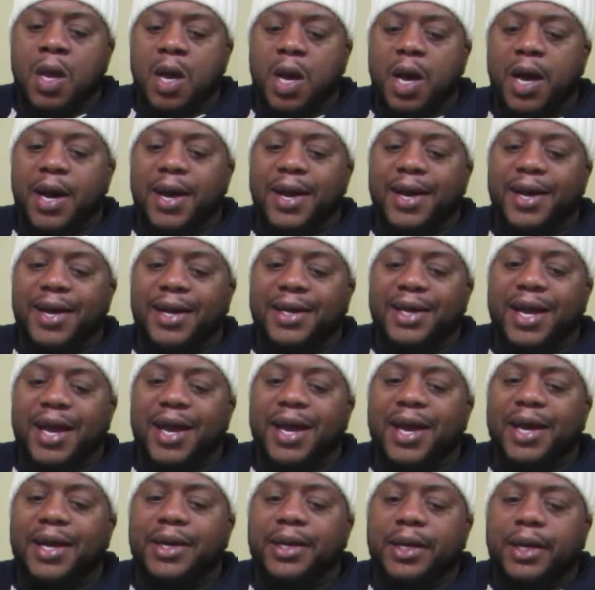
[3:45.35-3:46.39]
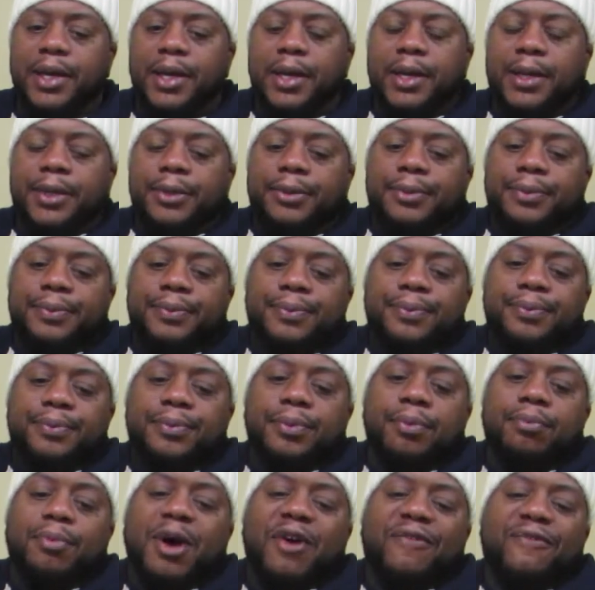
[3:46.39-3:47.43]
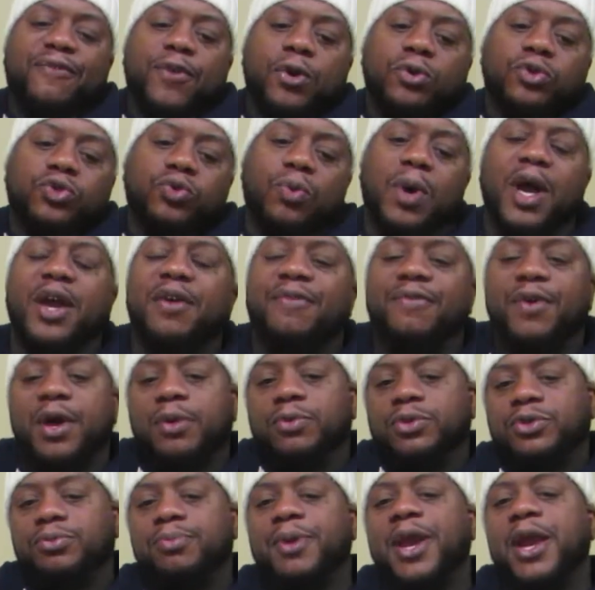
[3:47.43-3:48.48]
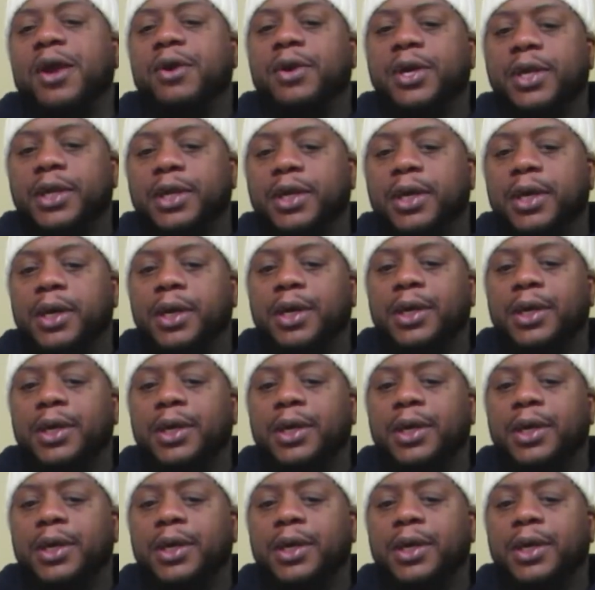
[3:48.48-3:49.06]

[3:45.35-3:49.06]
I got my first wife. I was married.